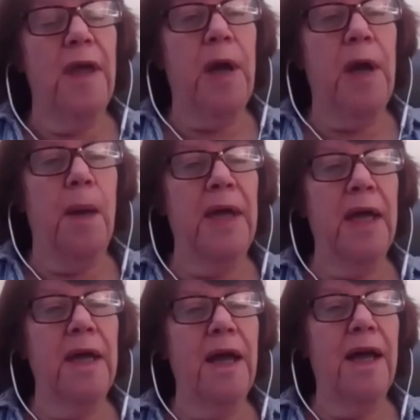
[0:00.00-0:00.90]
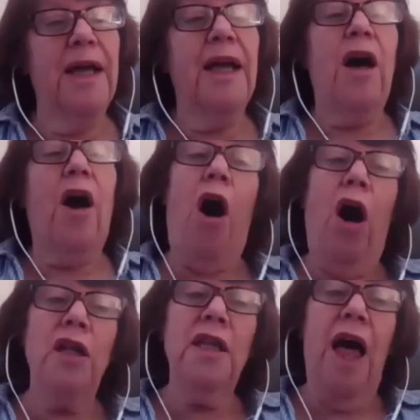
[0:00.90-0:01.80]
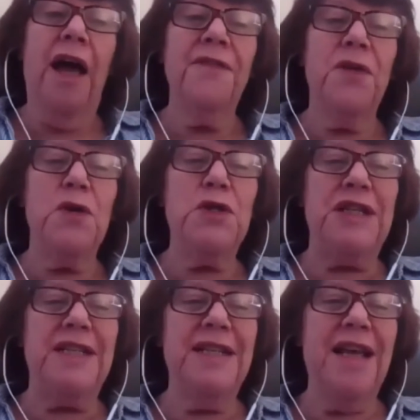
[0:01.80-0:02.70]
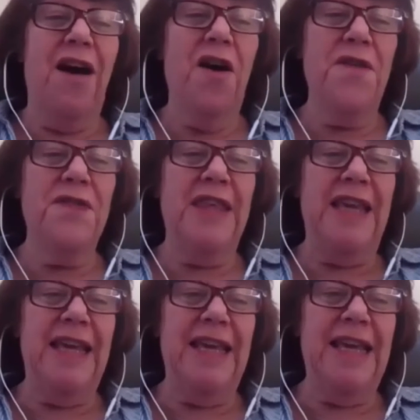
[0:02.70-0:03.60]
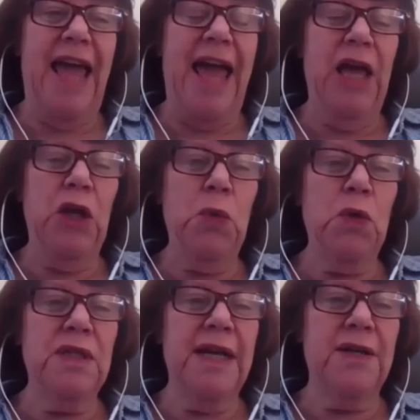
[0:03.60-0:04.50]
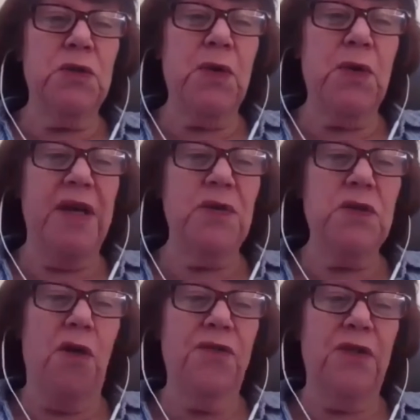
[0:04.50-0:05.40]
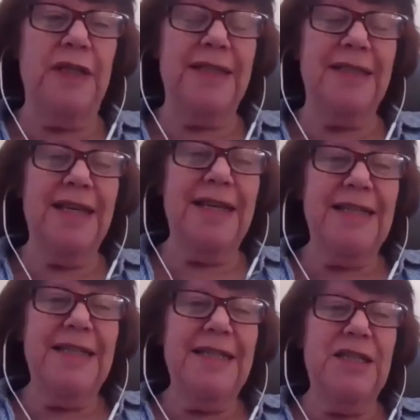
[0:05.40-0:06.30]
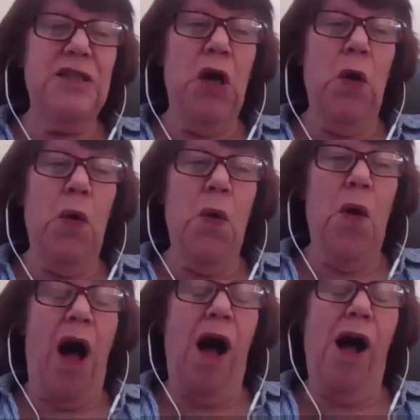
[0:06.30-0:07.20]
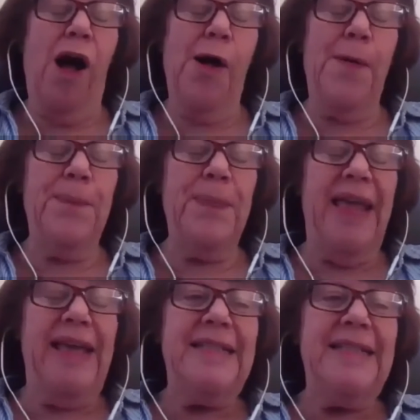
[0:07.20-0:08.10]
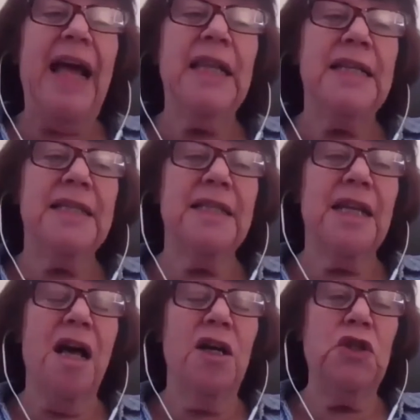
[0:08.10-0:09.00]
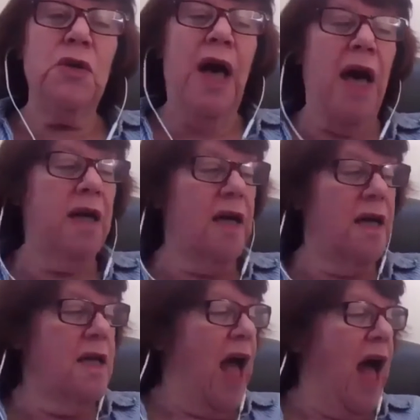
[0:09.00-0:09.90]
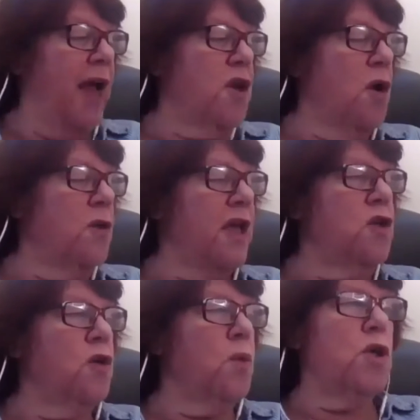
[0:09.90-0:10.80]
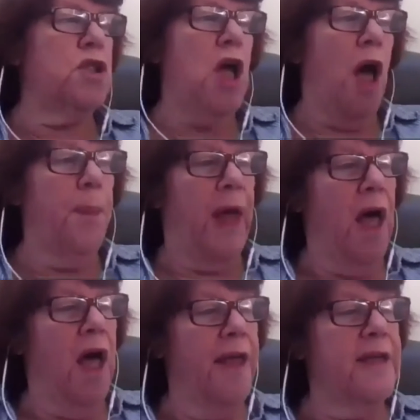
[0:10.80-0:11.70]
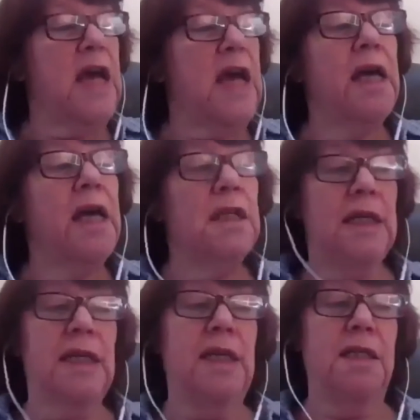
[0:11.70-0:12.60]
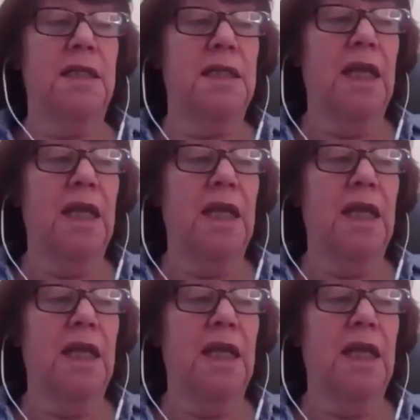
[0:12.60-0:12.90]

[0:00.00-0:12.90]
the upcoming online version of the annual Taos Writers Conference. So tell us, Johanna, I know that your workshop, the title is